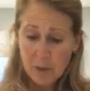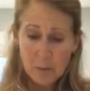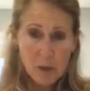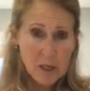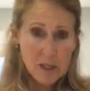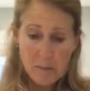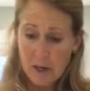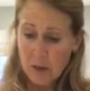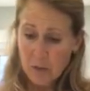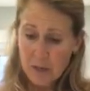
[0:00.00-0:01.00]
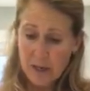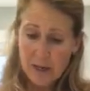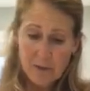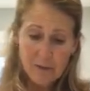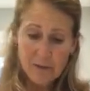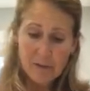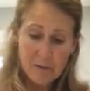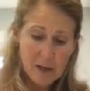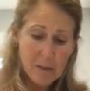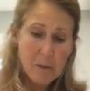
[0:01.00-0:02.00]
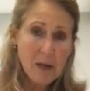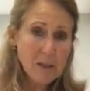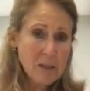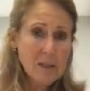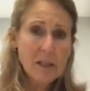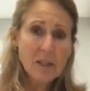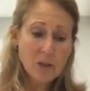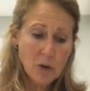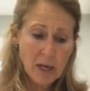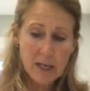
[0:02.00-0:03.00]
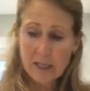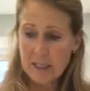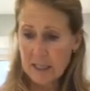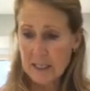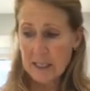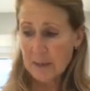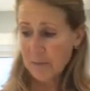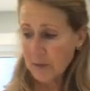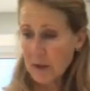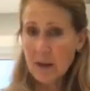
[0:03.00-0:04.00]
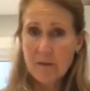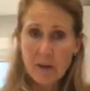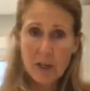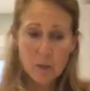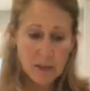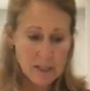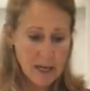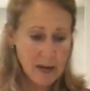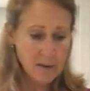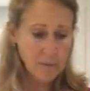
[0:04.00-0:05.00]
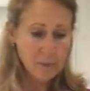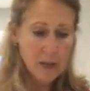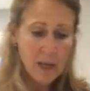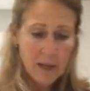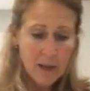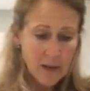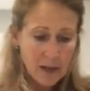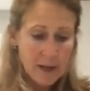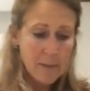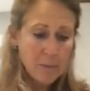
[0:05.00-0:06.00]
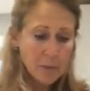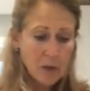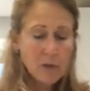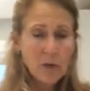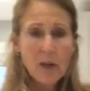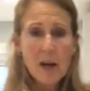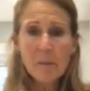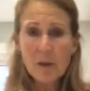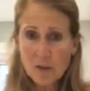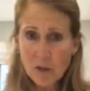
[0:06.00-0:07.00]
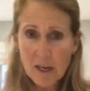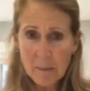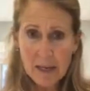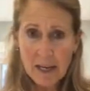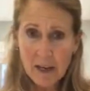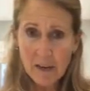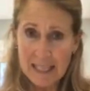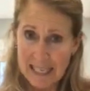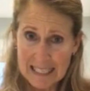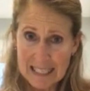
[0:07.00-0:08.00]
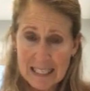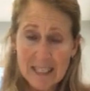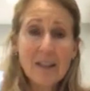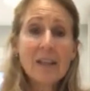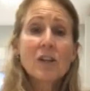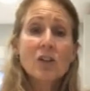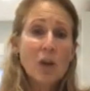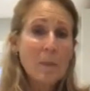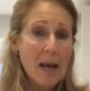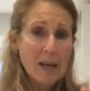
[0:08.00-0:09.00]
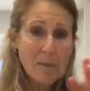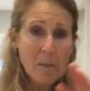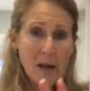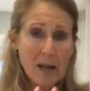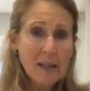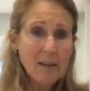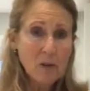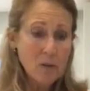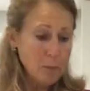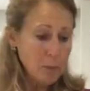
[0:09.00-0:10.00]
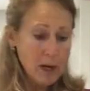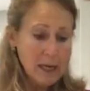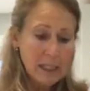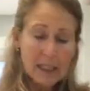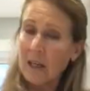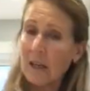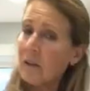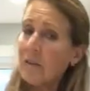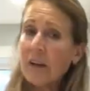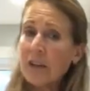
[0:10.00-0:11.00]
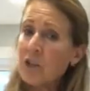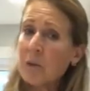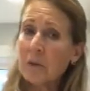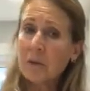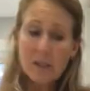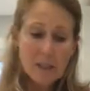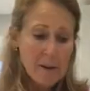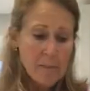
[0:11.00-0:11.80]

put it in the microwave, and it melts, and it's great, and it's easy, and a very quick snack. Okay, so now I'm gonna try and make a healthy quesadilla. So I'm adding my brightly colored vegetables,